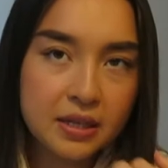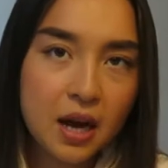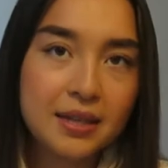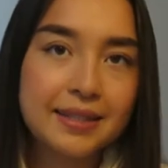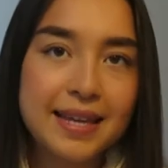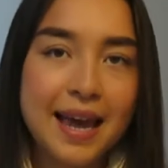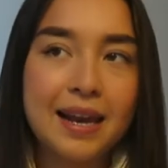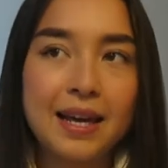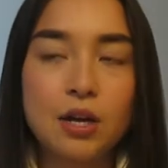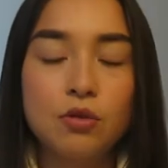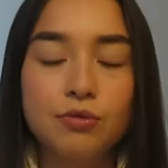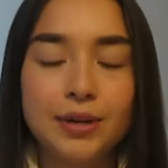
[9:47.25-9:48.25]
dying to get
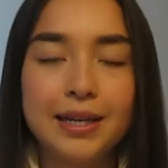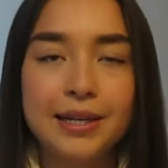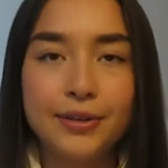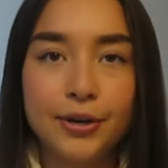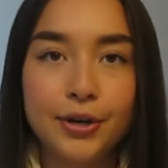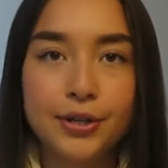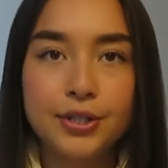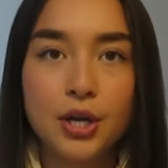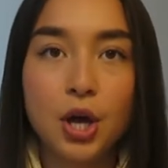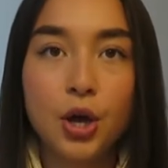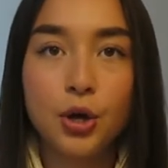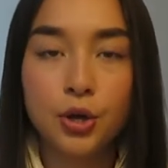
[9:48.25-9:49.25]
like a really good
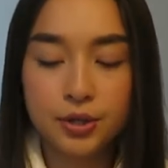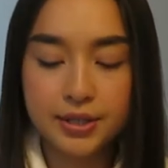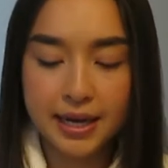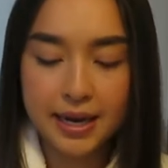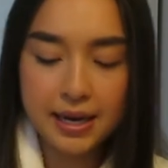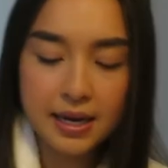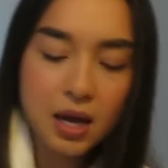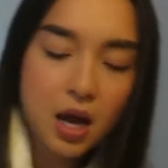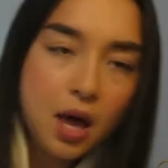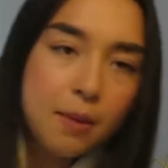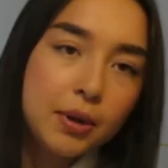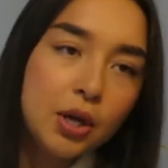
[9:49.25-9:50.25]
hoodie,
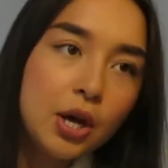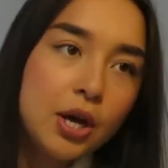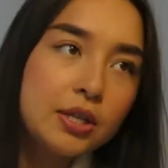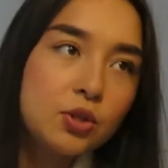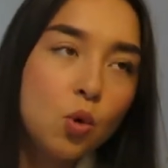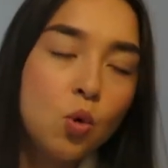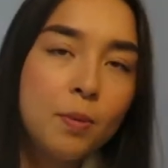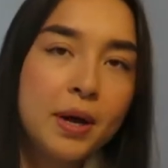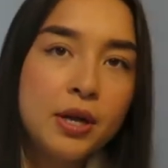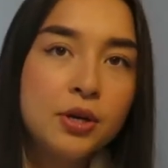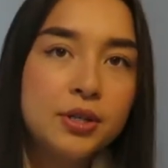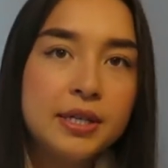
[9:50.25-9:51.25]
because all
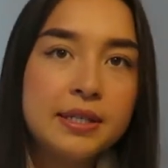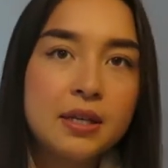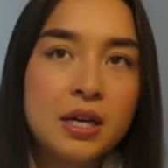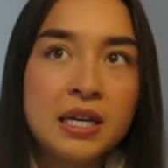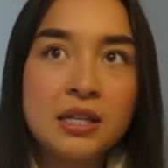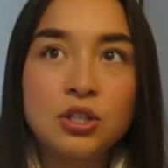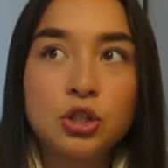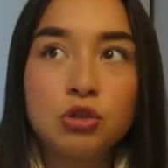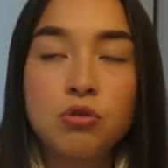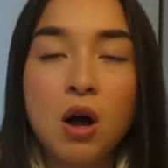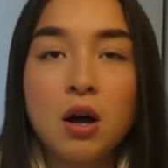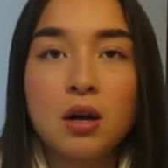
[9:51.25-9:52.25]
my hoodies are either
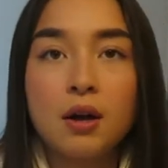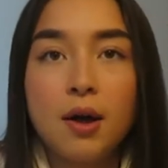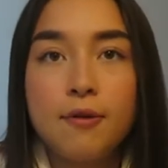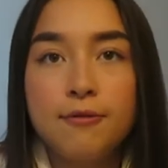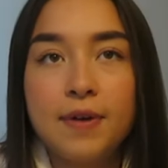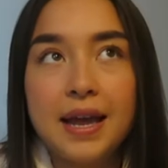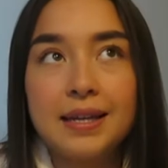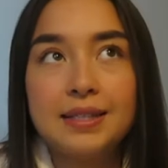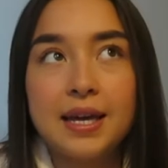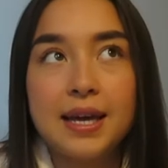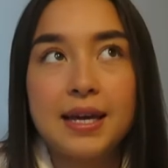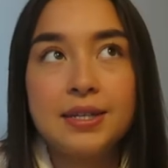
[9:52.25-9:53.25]
shrunk,
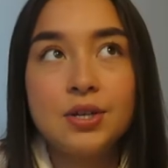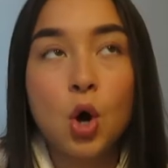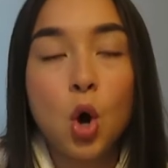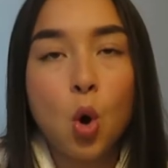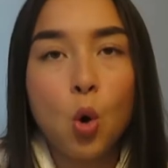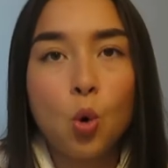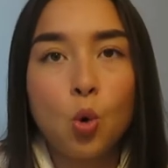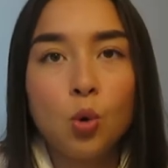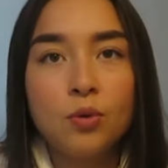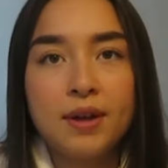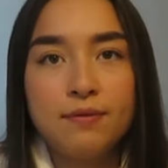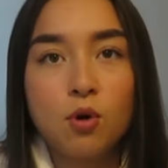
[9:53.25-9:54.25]
faded,
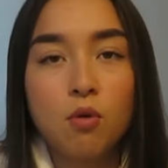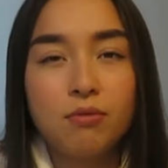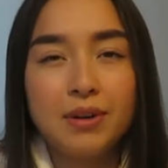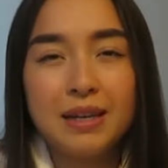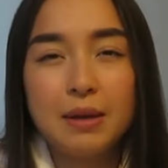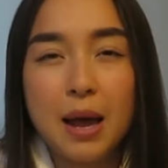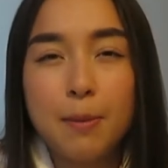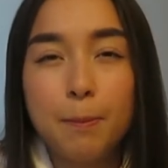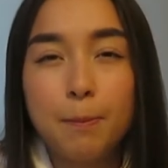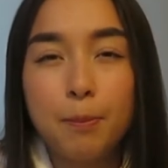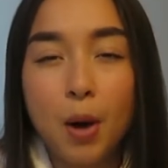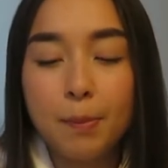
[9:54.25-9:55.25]
or they've gone really like
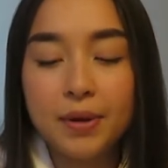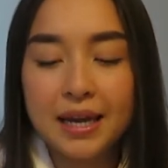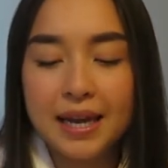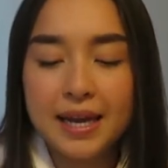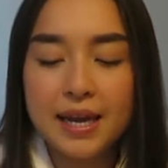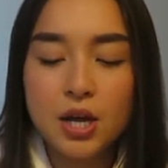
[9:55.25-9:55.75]
bubbly.